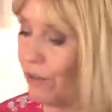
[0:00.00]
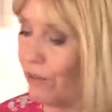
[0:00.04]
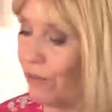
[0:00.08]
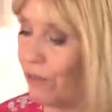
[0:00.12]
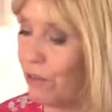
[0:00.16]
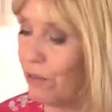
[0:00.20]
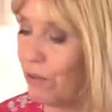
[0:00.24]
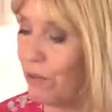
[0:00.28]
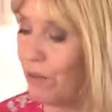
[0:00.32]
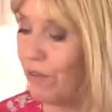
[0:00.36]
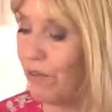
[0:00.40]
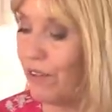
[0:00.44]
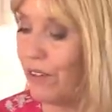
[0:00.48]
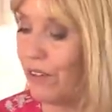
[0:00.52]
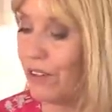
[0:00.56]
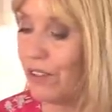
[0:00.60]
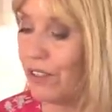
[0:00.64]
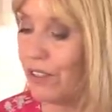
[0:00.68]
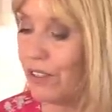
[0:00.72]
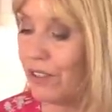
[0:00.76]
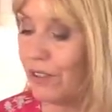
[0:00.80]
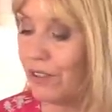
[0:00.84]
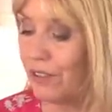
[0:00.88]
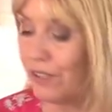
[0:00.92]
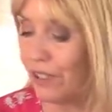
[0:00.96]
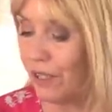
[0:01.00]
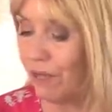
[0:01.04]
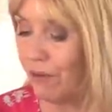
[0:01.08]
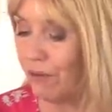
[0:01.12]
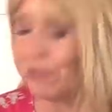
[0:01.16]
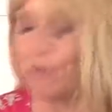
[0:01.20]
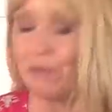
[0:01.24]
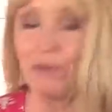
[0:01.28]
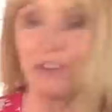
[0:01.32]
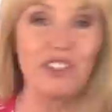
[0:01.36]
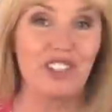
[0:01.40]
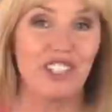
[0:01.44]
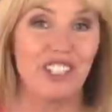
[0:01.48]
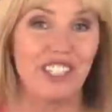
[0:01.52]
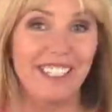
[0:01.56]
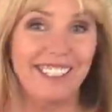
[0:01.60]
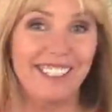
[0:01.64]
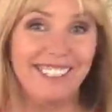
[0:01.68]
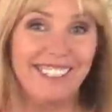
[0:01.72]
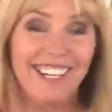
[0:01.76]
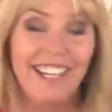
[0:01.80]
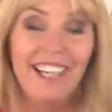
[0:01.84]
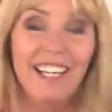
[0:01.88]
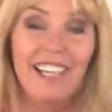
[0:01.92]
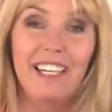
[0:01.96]
If you prefer to sew on a
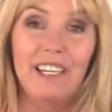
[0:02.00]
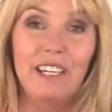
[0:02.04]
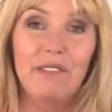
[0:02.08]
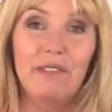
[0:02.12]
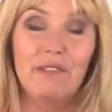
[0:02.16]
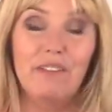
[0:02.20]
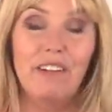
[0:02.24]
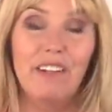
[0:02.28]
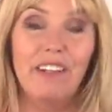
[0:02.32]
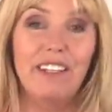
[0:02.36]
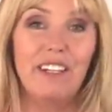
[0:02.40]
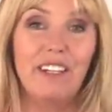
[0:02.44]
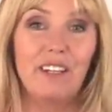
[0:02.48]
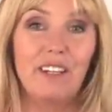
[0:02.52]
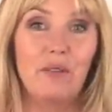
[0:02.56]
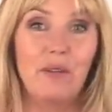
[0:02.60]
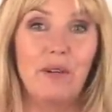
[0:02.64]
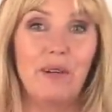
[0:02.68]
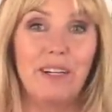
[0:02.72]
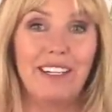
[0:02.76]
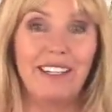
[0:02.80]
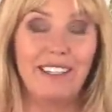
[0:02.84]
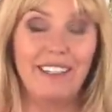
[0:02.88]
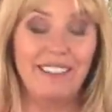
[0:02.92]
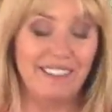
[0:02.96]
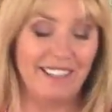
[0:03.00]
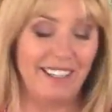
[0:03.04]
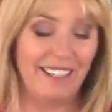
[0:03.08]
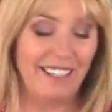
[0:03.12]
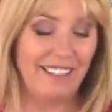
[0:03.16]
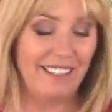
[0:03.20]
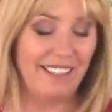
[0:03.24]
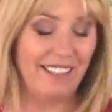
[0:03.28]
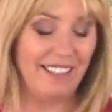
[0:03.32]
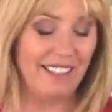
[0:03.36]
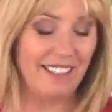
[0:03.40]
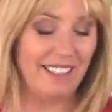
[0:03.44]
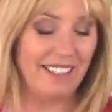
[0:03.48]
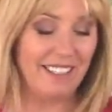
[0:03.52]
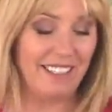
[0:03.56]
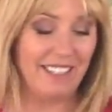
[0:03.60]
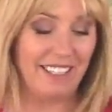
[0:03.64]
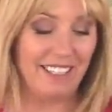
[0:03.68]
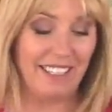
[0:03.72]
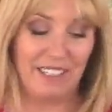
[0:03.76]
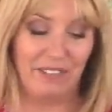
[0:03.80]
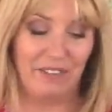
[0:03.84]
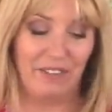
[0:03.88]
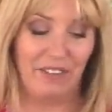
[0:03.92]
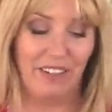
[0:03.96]
machine, if you find that quicker, then that's,
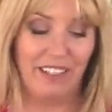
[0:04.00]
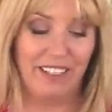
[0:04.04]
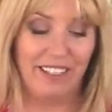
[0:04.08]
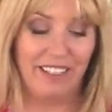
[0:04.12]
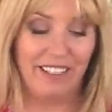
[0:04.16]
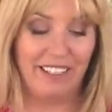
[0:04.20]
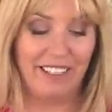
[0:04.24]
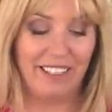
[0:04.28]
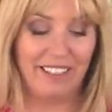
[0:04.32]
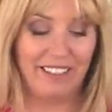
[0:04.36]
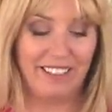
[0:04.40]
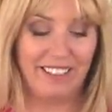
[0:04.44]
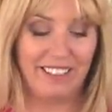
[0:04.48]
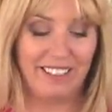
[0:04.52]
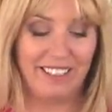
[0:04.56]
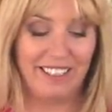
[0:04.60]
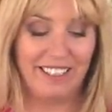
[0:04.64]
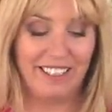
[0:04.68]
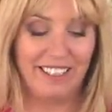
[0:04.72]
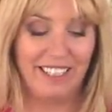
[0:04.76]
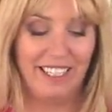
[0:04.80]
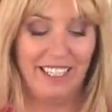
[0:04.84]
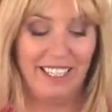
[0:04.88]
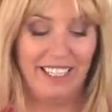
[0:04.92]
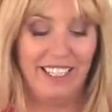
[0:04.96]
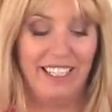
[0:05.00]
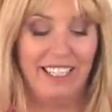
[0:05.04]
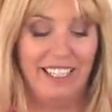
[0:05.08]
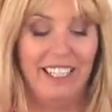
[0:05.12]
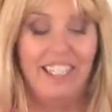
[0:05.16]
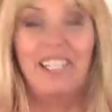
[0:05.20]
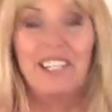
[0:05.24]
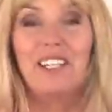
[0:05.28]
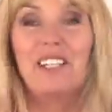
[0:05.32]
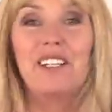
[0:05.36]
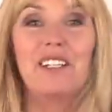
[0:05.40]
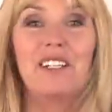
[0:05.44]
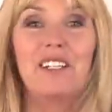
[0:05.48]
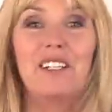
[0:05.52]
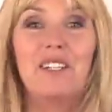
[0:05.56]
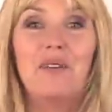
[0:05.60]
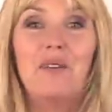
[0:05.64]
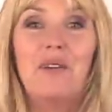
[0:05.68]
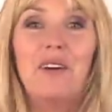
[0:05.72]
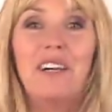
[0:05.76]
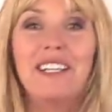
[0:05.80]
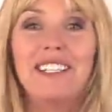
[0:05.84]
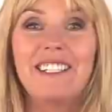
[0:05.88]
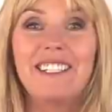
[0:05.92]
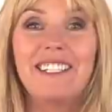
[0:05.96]
that's fine. I actually
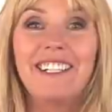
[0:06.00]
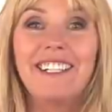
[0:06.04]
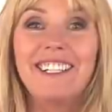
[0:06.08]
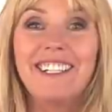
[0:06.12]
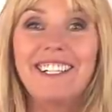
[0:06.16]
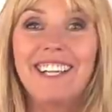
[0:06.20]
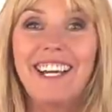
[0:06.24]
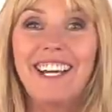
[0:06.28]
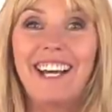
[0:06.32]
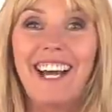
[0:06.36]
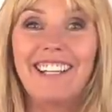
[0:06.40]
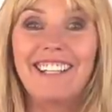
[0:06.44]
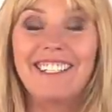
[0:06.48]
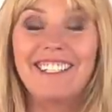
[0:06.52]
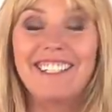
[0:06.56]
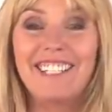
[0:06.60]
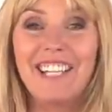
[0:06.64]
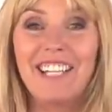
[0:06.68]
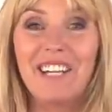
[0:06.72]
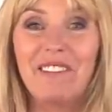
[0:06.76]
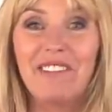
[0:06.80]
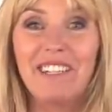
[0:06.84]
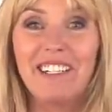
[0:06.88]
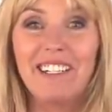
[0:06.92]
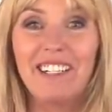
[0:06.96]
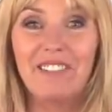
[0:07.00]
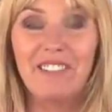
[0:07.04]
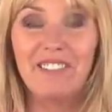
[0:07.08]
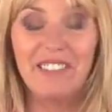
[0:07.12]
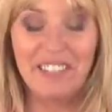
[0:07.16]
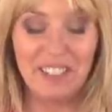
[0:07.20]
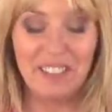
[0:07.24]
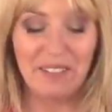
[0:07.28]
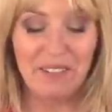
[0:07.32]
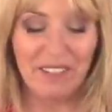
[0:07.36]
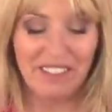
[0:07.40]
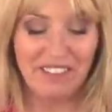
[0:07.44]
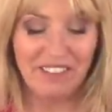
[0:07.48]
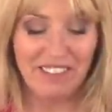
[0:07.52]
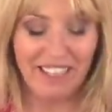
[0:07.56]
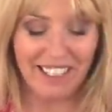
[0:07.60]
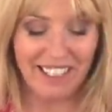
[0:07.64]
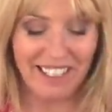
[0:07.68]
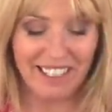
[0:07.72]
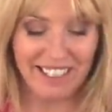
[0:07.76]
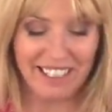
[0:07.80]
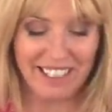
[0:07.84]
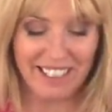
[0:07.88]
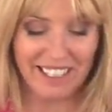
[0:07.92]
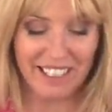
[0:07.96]
quite like hand sewing. I find it quite
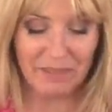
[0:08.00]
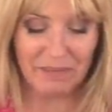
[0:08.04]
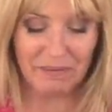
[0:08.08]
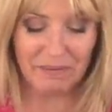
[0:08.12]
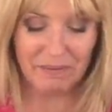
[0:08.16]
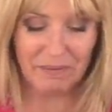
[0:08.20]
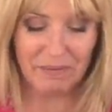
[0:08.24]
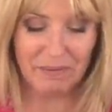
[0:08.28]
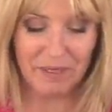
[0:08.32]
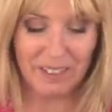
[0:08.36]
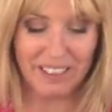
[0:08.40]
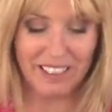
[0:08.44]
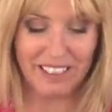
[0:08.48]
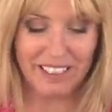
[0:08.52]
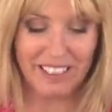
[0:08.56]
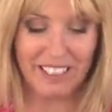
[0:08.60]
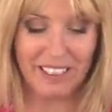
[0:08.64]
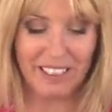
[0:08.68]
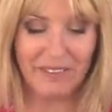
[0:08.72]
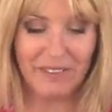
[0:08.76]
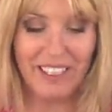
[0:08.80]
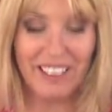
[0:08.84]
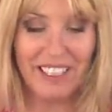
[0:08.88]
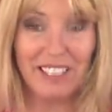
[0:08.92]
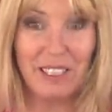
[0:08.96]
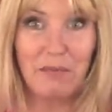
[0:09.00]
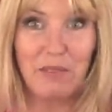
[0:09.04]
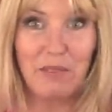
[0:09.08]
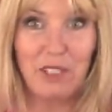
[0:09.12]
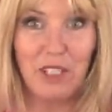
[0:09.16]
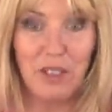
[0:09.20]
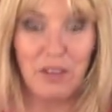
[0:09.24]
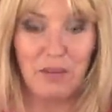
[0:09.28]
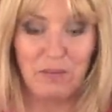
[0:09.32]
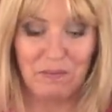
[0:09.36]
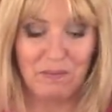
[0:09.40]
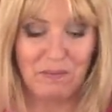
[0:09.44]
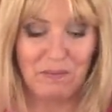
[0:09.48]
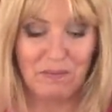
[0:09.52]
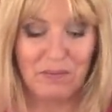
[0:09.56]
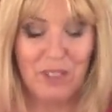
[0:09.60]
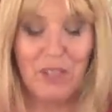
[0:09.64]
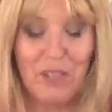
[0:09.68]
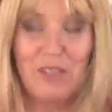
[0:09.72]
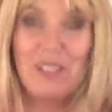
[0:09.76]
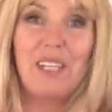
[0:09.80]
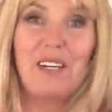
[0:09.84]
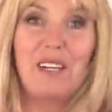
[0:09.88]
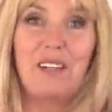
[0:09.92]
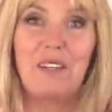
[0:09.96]
relaxing, but um, that's up to you.
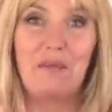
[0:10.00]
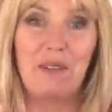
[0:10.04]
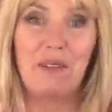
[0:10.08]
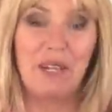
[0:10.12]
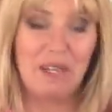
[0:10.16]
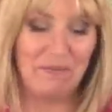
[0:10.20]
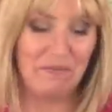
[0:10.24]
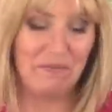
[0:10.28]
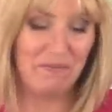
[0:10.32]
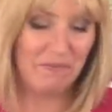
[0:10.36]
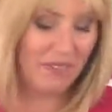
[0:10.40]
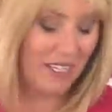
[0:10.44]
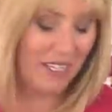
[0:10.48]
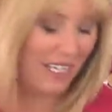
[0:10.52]
Do it either way.